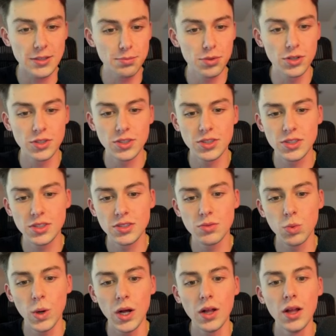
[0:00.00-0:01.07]
purchasers?
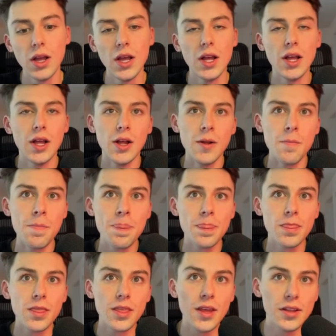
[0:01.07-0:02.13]
Well,
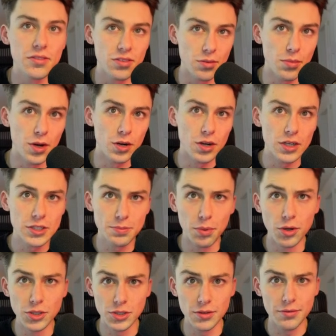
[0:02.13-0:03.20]
it's the mirror
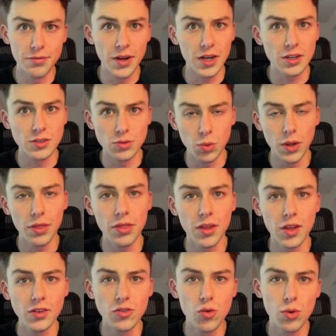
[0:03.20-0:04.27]
exposure effect is one thing.
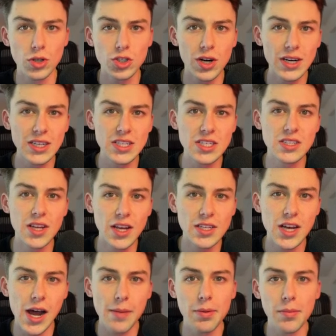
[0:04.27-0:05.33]
So we're trying to stay
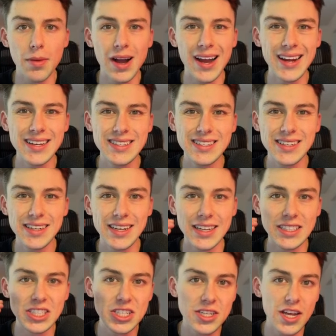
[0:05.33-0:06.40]
top of mind and
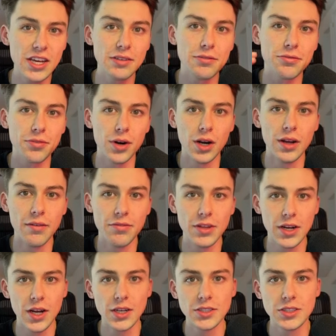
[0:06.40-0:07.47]
stay in front of the
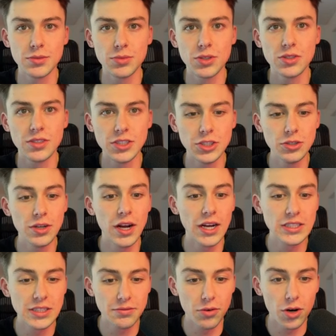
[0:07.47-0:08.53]
customers that you guys
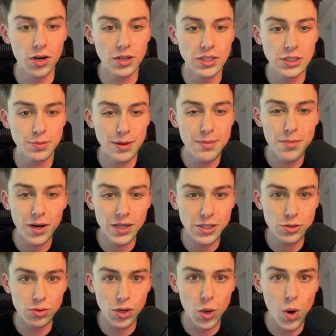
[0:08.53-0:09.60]
have already spent money
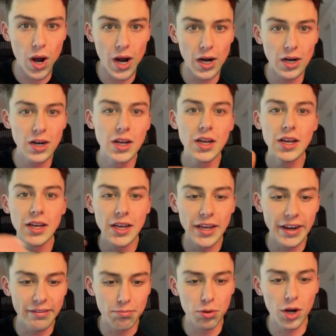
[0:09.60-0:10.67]
to acquire and
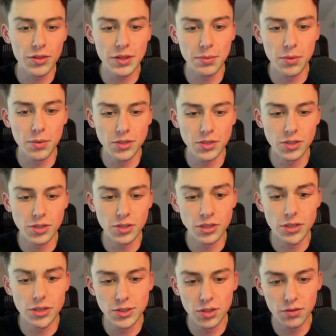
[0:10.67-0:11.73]
have brought them onto your
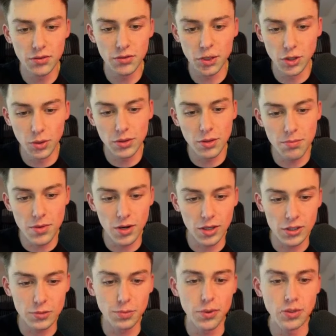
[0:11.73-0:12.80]
list. So if you don't know what the mirror
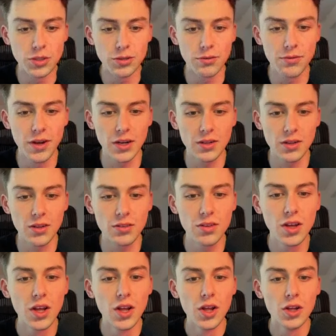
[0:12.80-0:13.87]
exposure effect is,
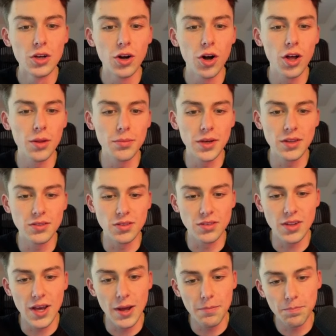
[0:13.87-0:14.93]
all it means is
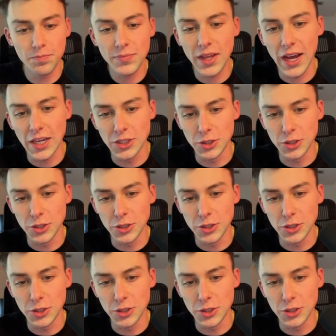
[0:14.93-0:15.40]
that as your